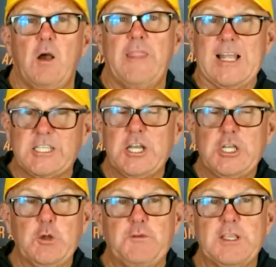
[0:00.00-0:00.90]
That's going to
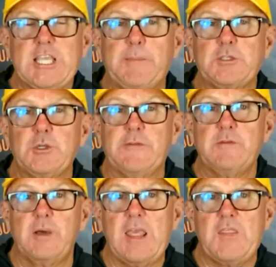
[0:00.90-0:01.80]
do it for this episode,
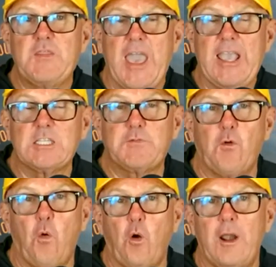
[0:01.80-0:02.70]
everybody. Thanks
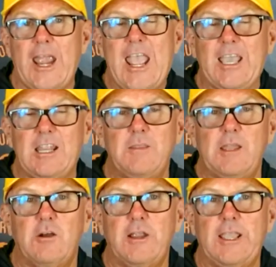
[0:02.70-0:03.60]
for hanging in
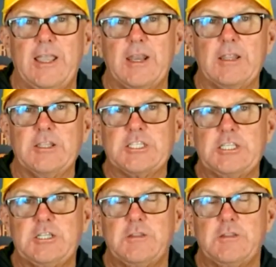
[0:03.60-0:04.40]
there and listening to